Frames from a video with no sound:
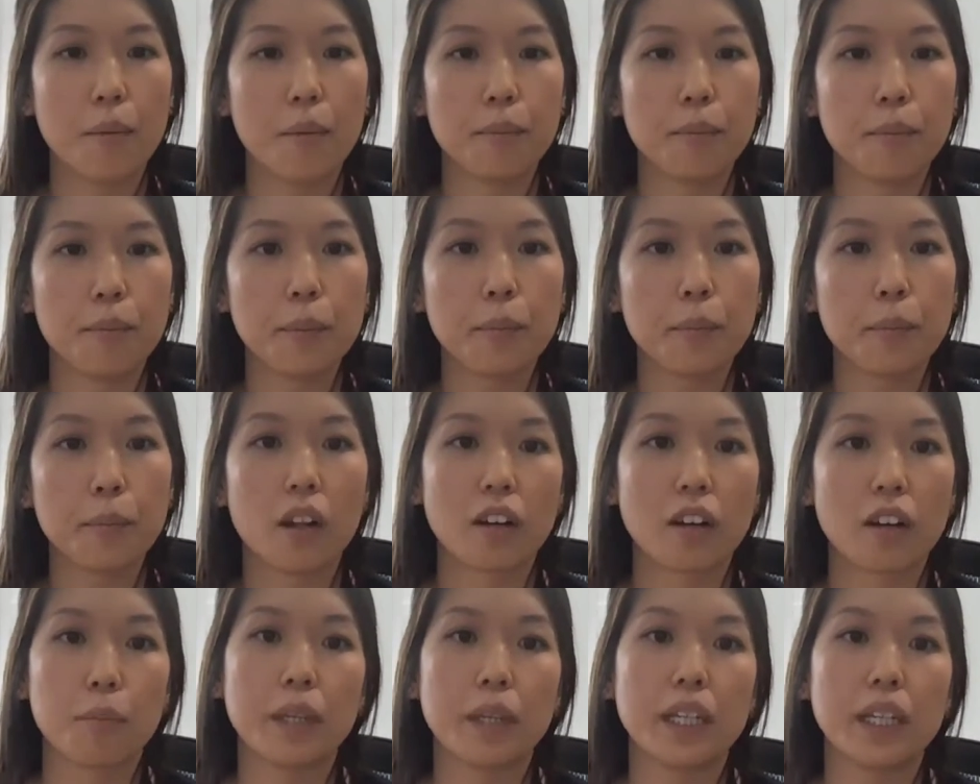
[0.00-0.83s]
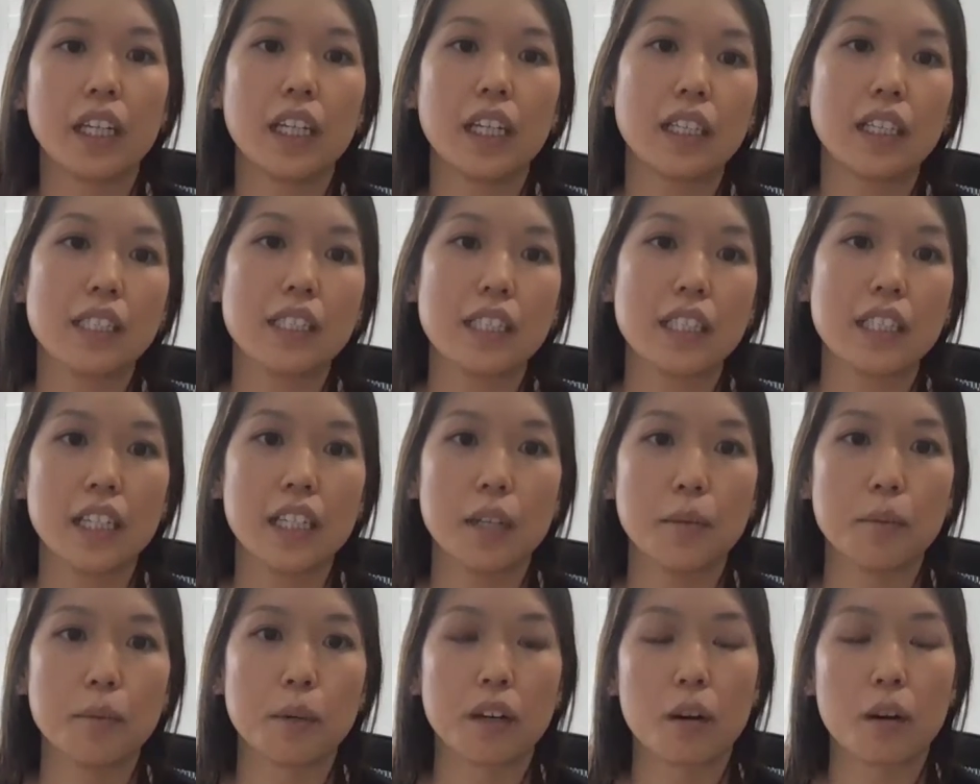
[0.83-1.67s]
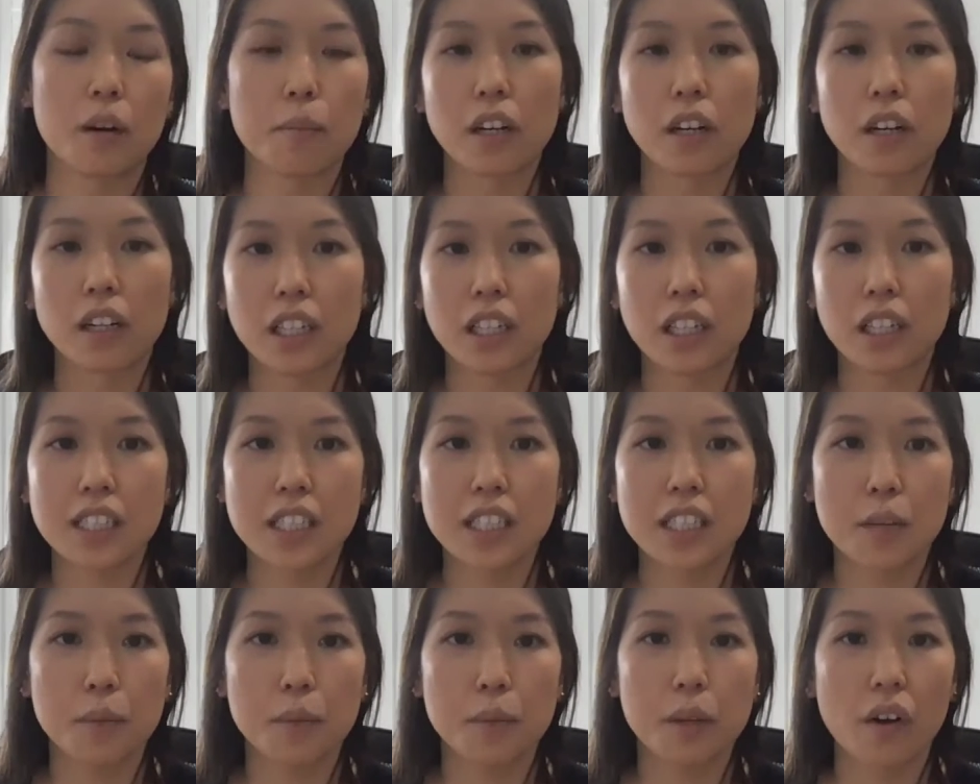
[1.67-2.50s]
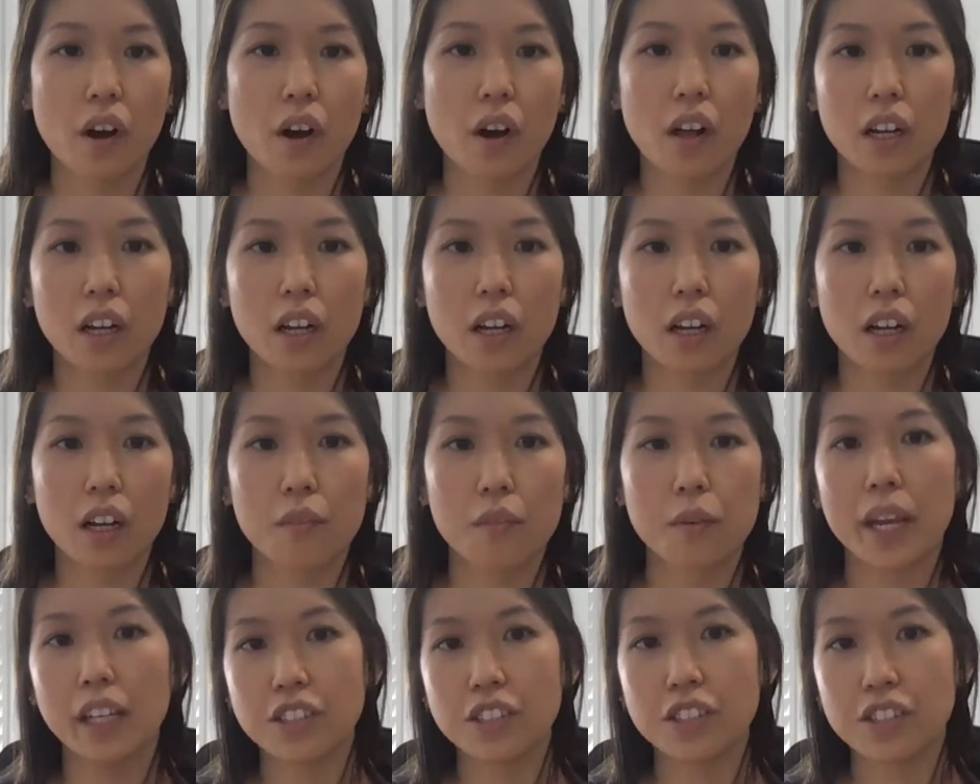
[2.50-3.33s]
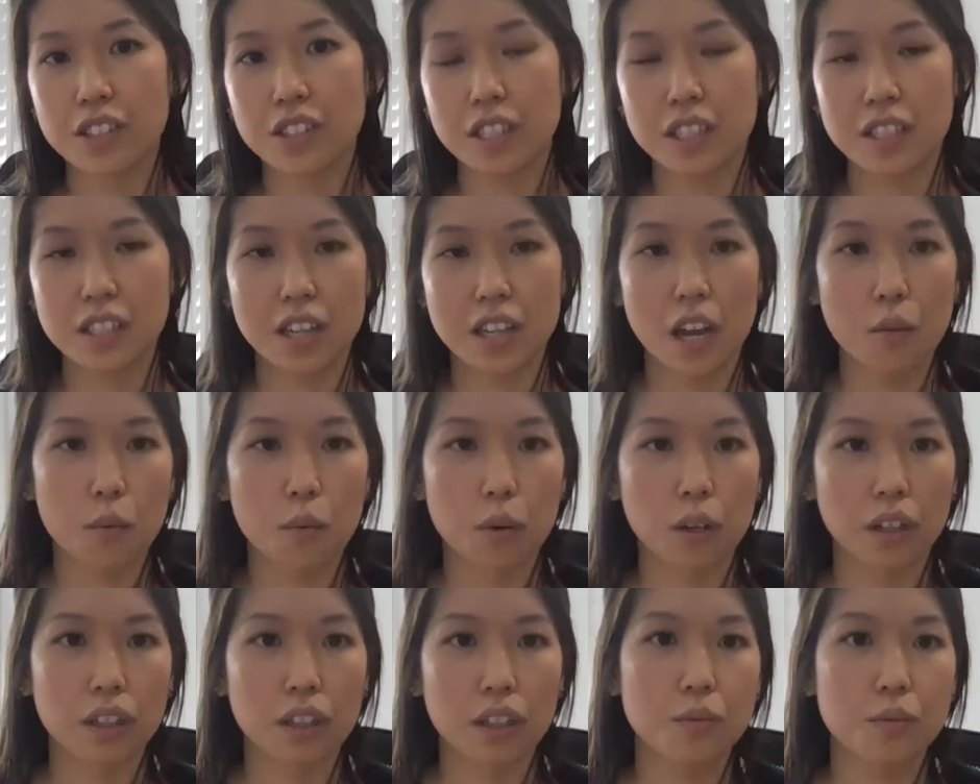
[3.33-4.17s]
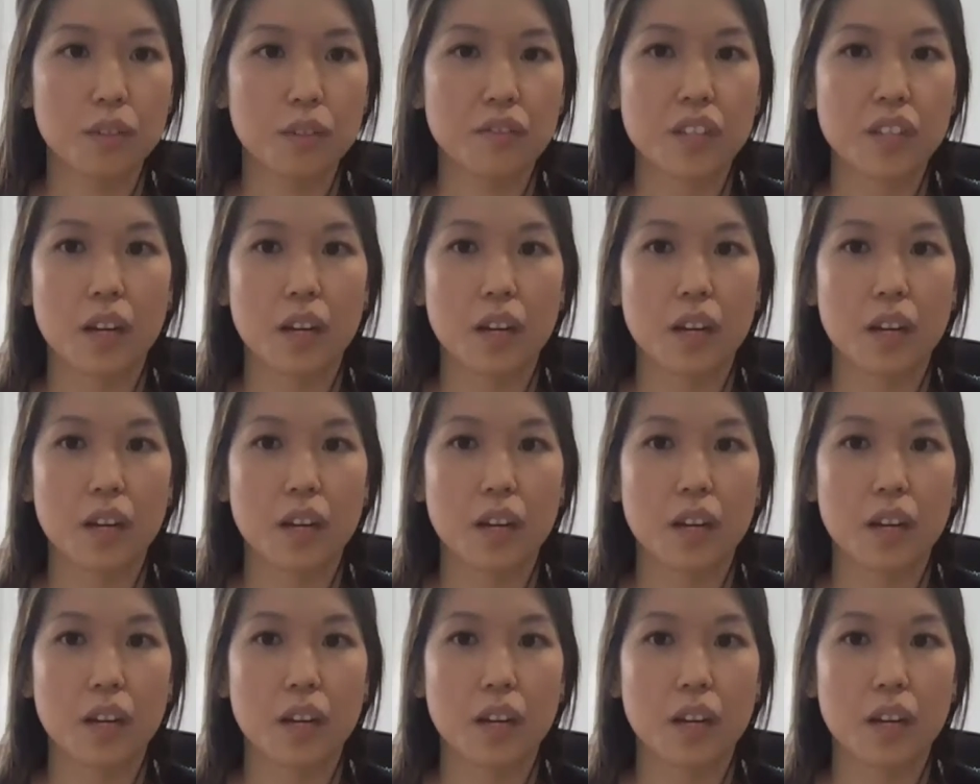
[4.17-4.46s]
people on our BD team, on our marketing team, we've all come from agencies, networks.